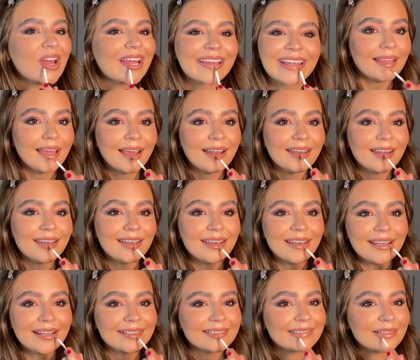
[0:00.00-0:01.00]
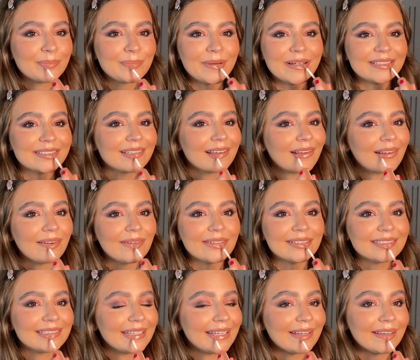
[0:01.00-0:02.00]
Then NYX Butter
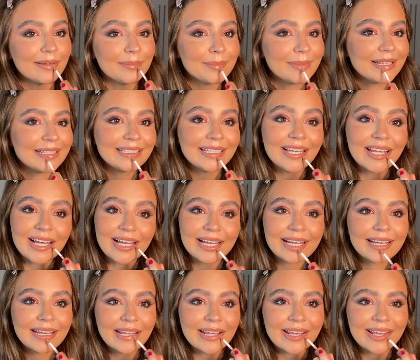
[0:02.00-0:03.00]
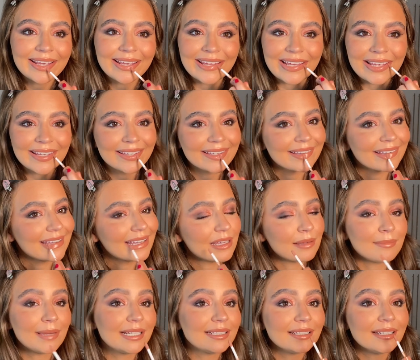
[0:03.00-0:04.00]
Gloss in Madeline,
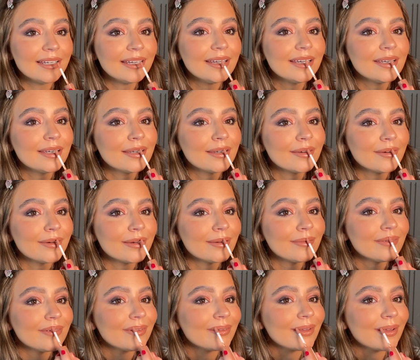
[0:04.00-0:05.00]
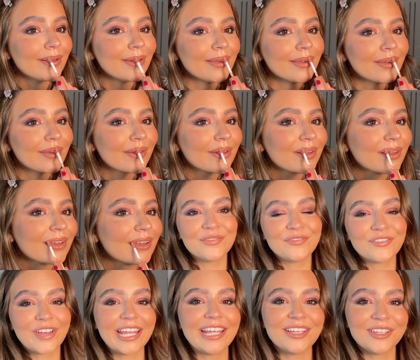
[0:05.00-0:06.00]
whatever you say it.
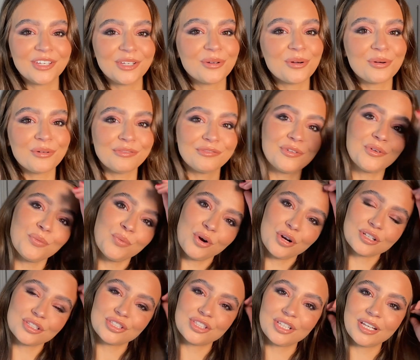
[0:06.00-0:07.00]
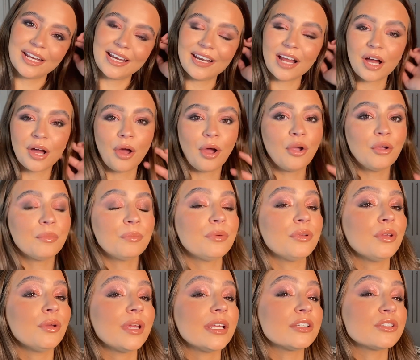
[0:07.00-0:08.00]
Thank you all for watching. I hope
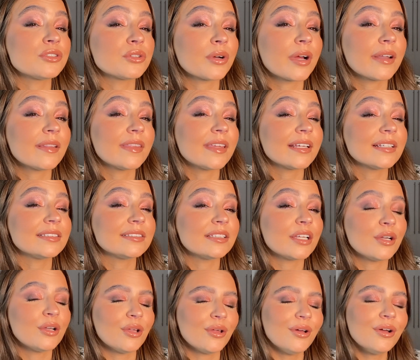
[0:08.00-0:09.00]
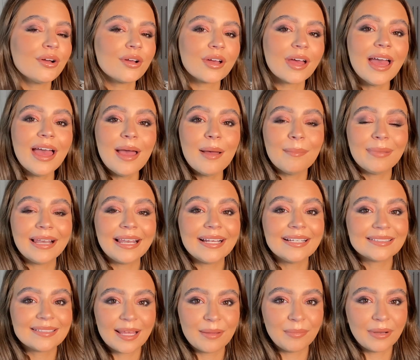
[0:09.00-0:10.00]
you enjoyed this look.
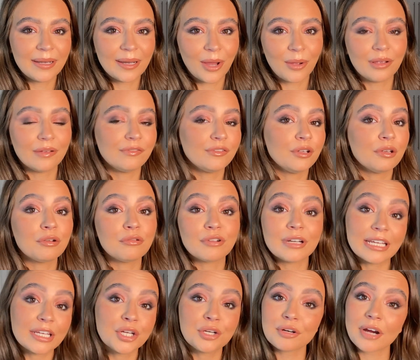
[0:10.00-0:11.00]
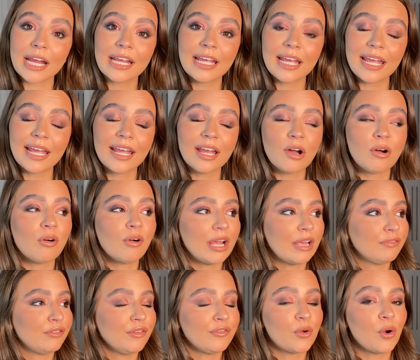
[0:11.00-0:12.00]
Please let me know if you recreate it or
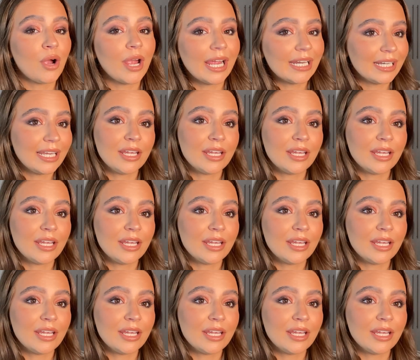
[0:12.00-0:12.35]
if you've got any